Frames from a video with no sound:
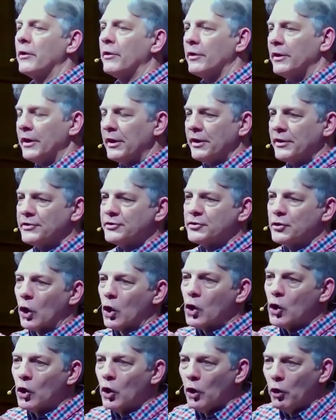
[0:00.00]
and here it
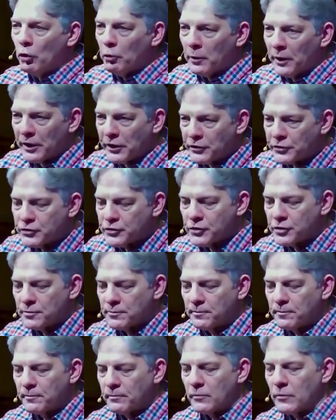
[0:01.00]
is, the
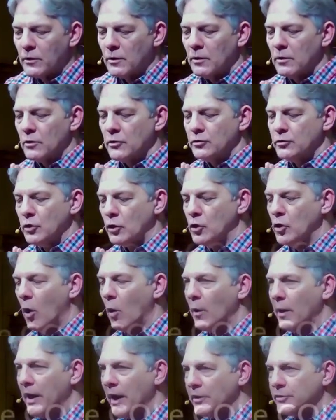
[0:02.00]
courage
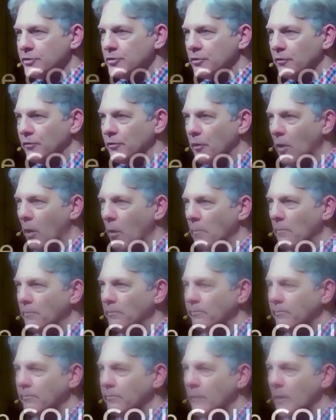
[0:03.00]
to go against the
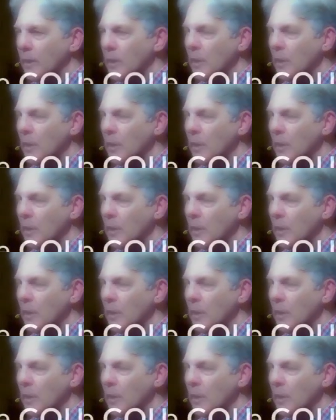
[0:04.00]
flow.